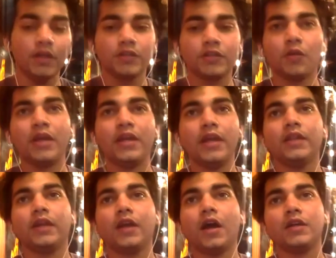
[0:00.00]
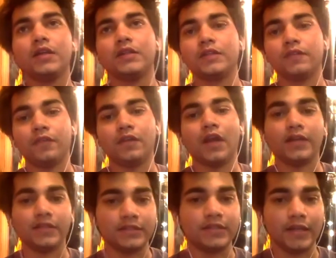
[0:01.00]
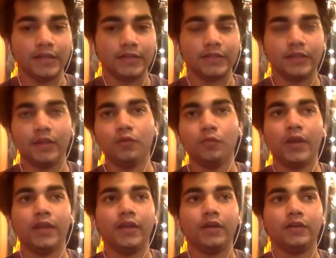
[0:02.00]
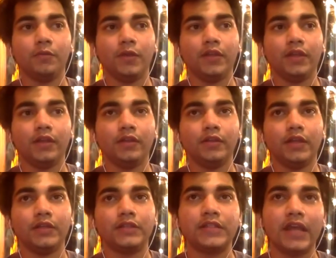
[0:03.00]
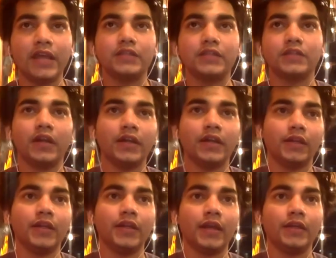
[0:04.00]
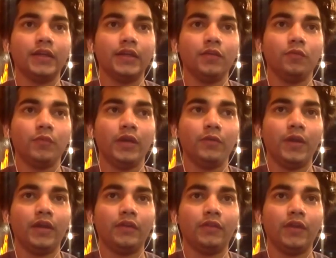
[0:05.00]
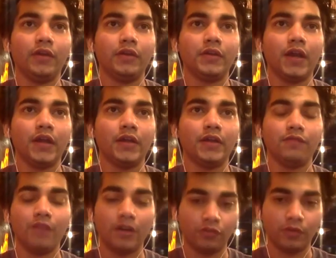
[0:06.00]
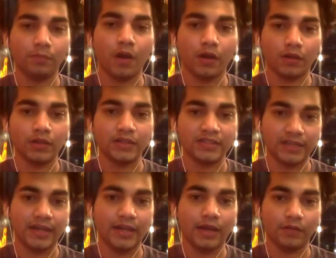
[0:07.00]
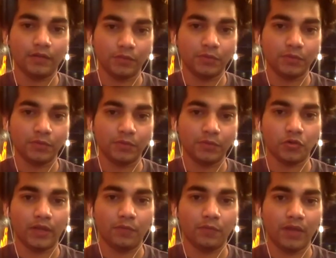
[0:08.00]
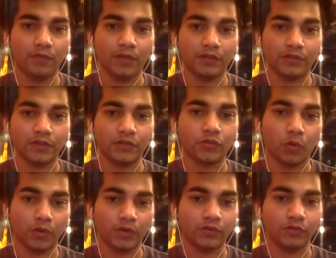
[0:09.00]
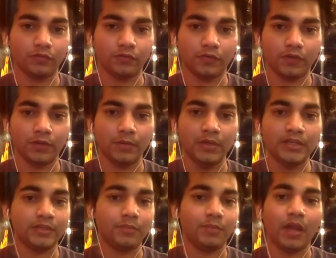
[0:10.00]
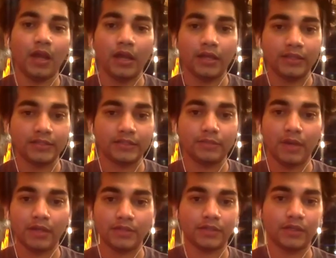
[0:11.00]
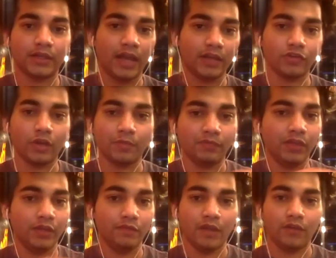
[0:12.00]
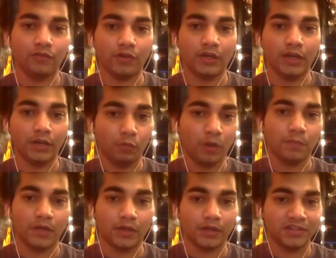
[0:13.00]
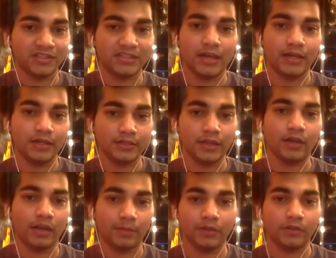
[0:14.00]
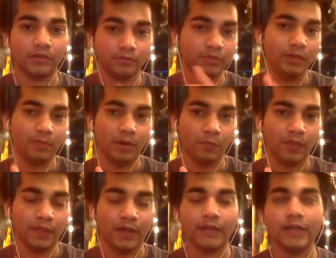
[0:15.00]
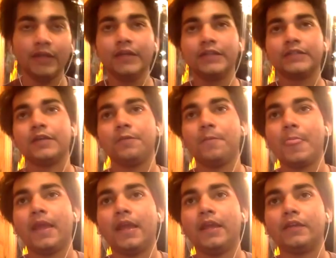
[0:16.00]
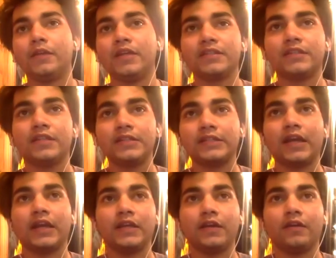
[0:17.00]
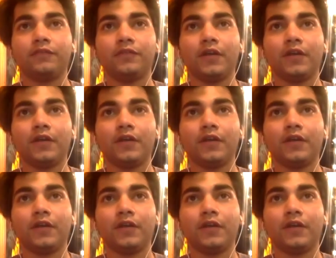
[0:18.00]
So in the context of United States, where their states are interconnected in a way where their entire inventory model is laid out to ensure that whenever there is a shortage of supply, these demands could catch up if the inventory in one particular state is not able to keep up with that. So does this kind of